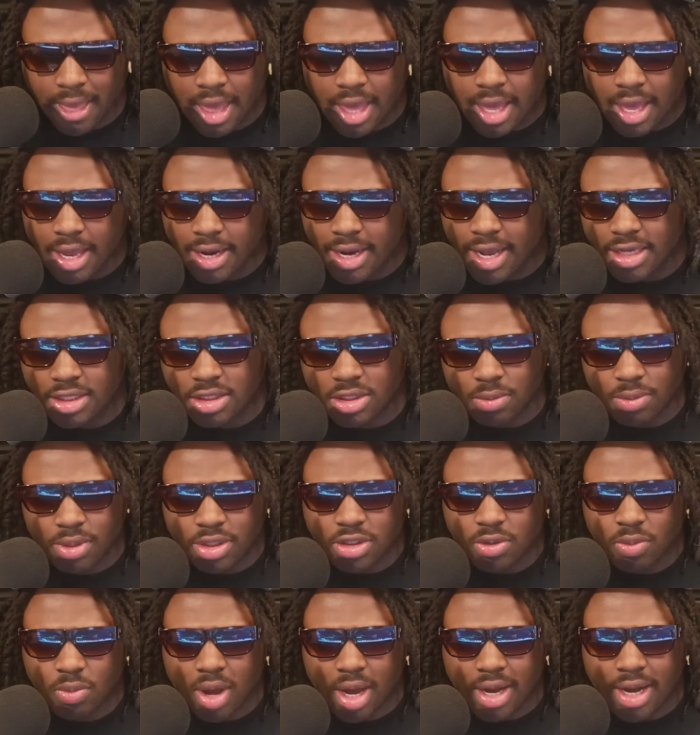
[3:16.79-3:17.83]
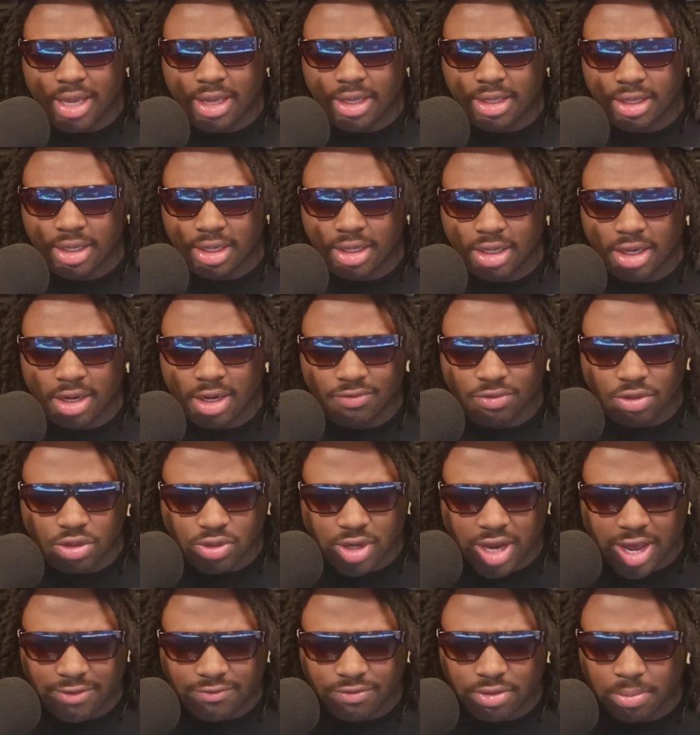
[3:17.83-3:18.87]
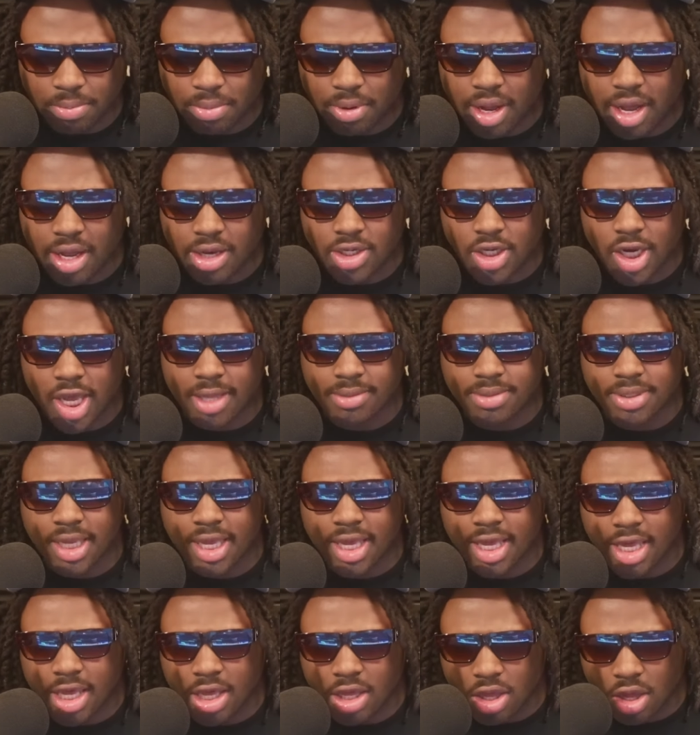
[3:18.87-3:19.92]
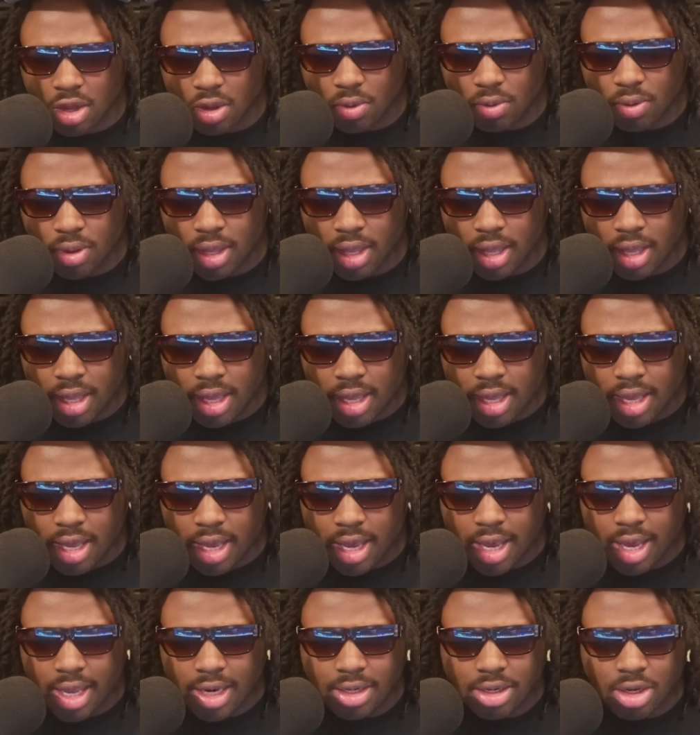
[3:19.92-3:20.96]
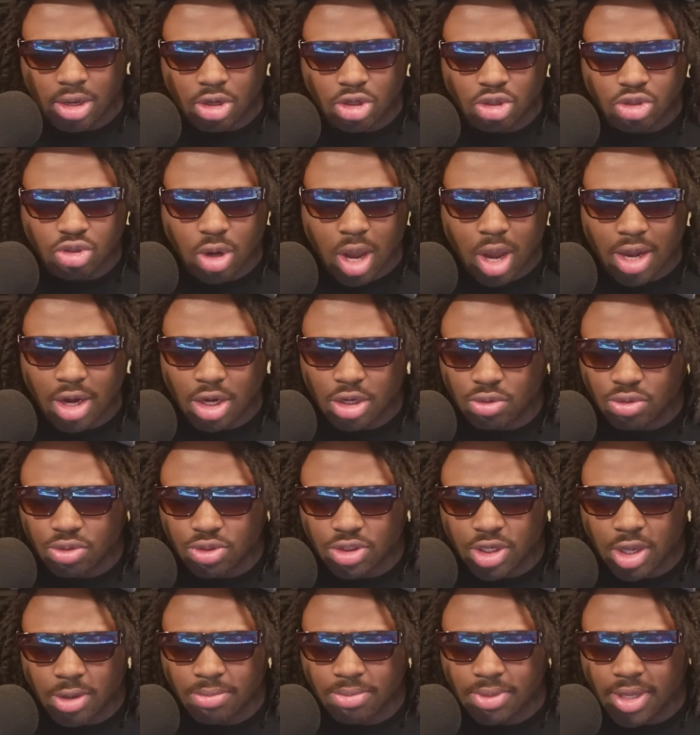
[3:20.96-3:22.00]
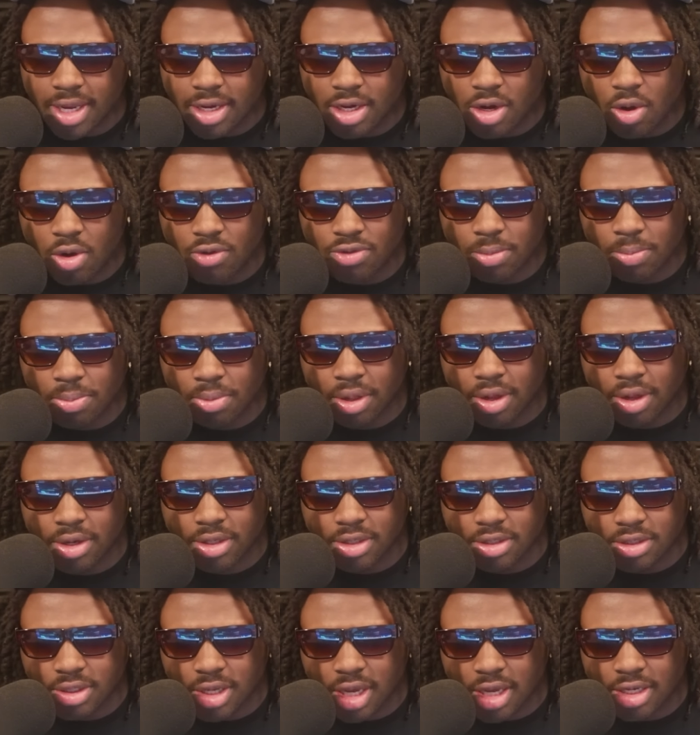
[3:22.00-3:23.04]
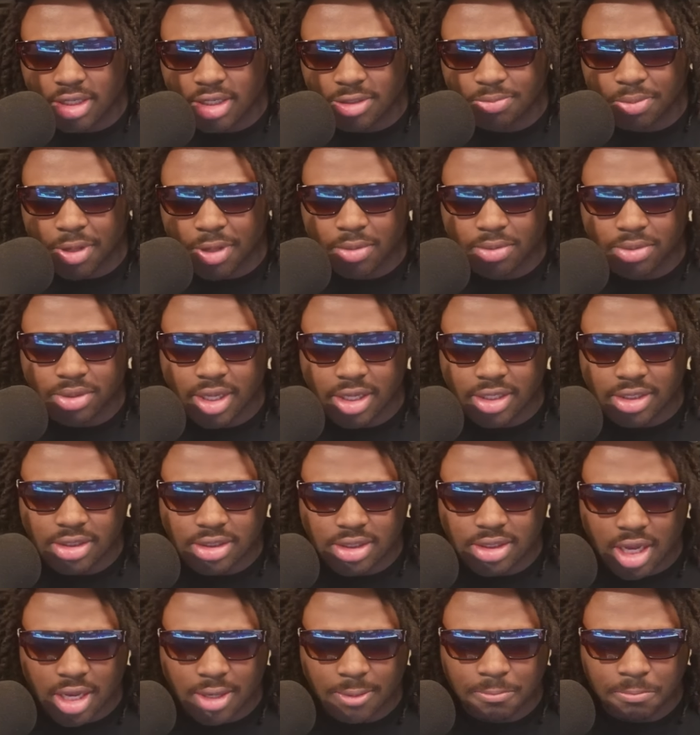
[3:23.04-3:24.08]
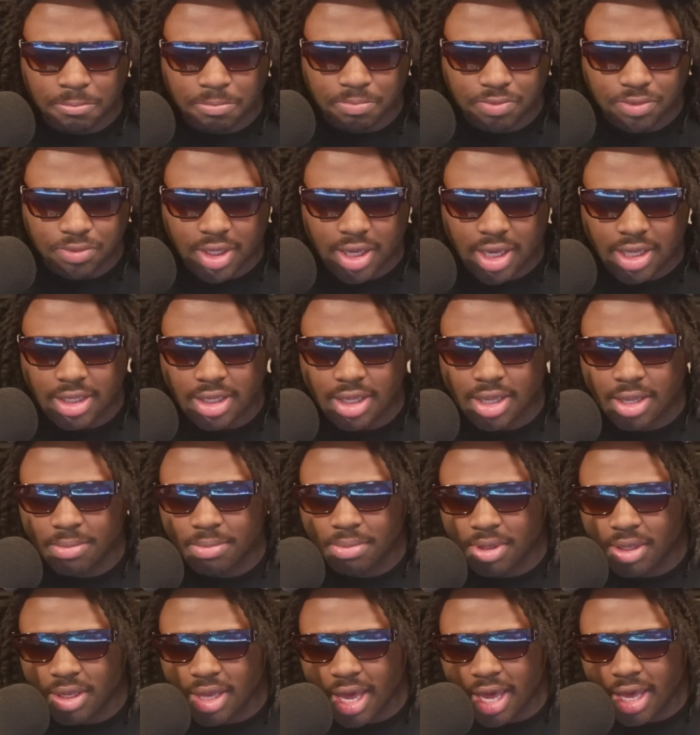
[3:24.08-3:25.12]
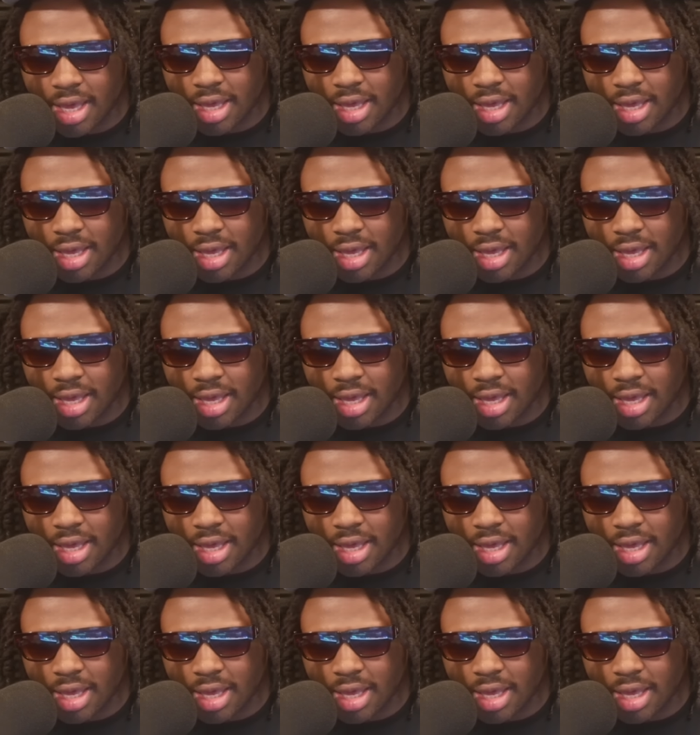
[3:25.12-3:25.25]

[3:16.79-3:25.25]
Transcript: And that's the reason why they declared for draft. LeBron James' ego and trying to do something that no other player has done is play with their son in the NBA.